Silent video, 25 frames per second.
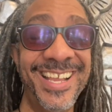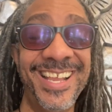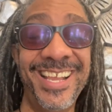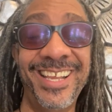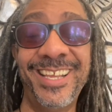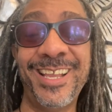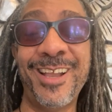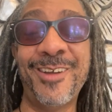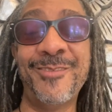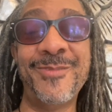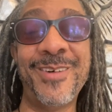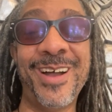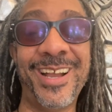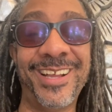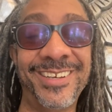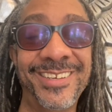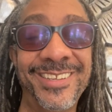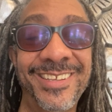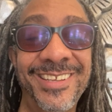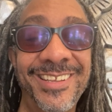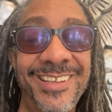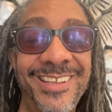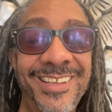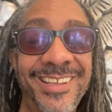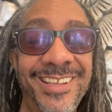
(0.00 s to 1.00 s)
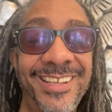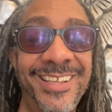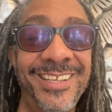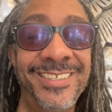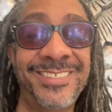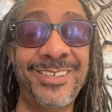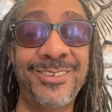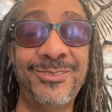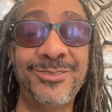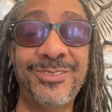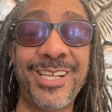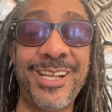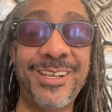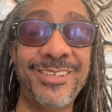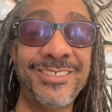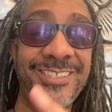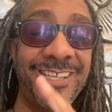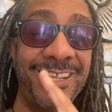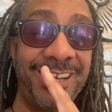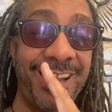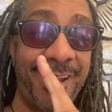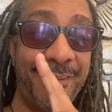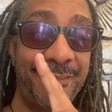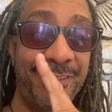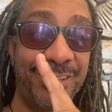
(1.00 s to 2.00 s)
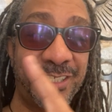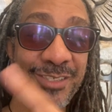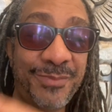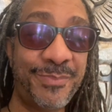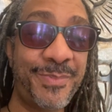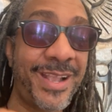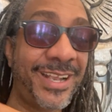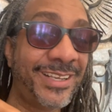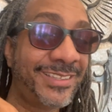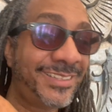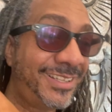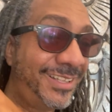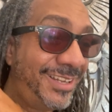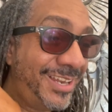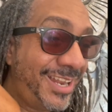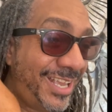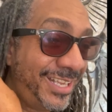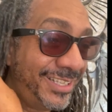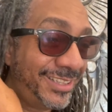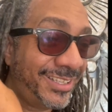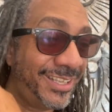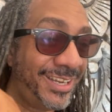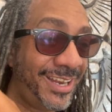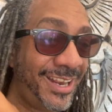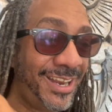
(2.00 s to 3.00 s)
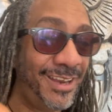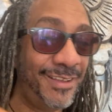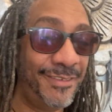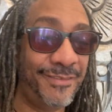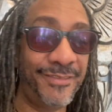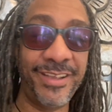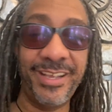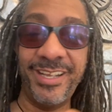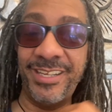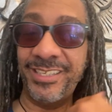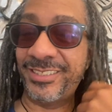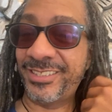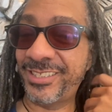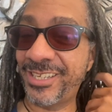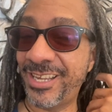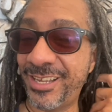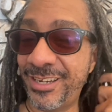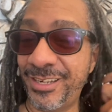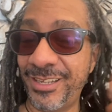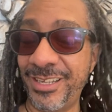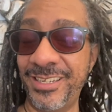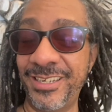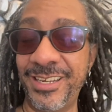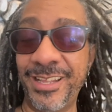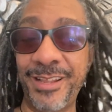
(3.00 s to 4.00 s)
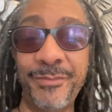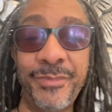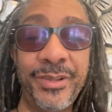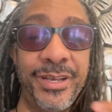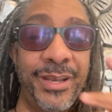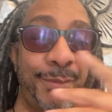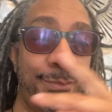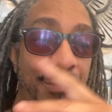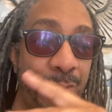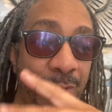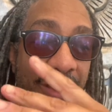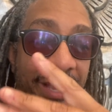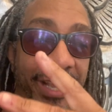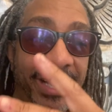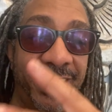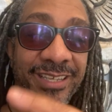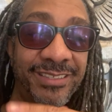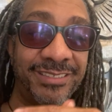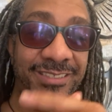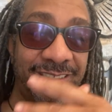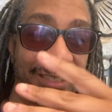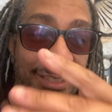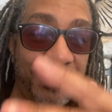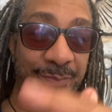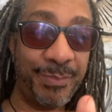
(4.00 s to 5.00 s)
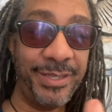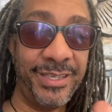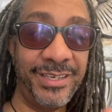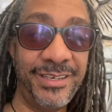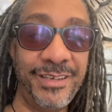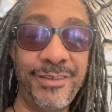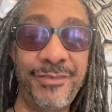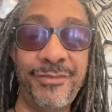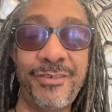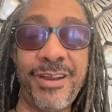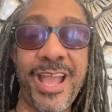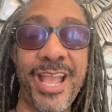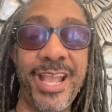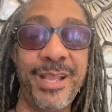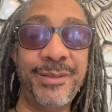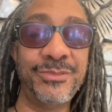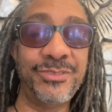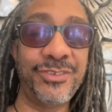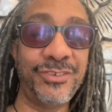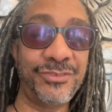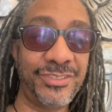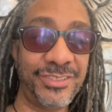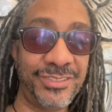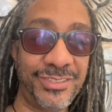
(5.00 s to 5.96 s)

Yo, man. Sometimes they not respect the length and elevation. And then when the boy gets to spitting the rhymes off the